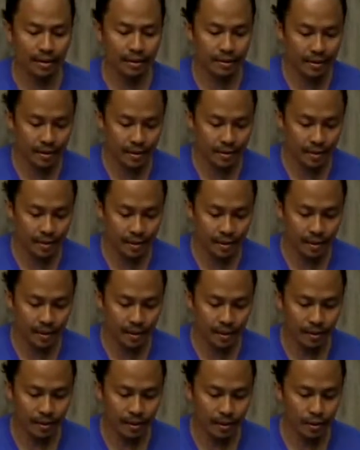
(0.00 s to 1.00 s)
these are
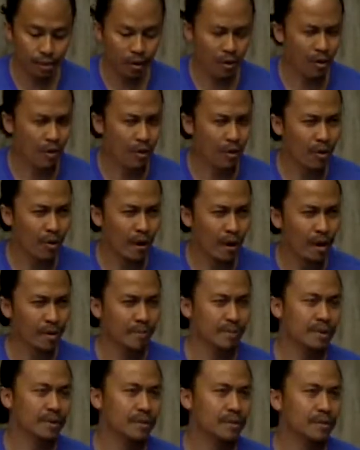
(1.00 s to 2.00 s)
the core
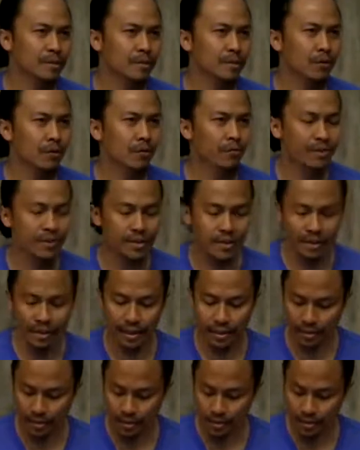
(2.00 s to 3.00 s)
elements, core features
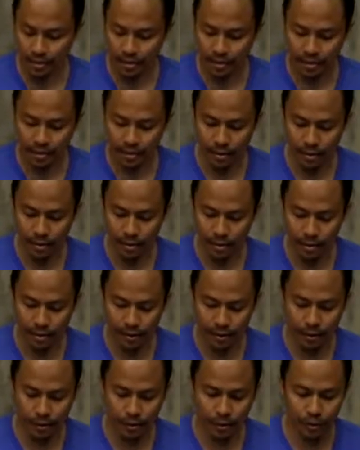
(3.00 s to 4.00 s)
that
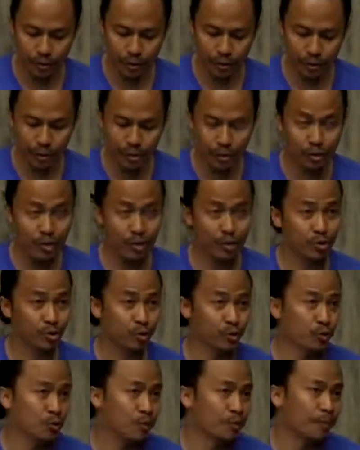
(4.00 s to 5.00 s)
you, you need
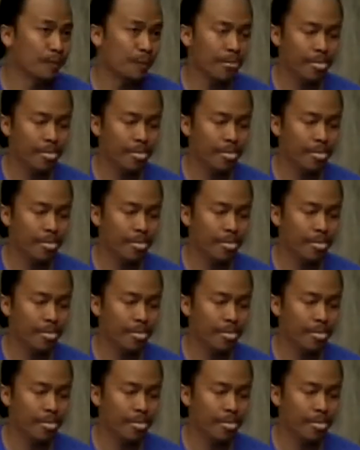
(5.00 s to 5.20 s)
to,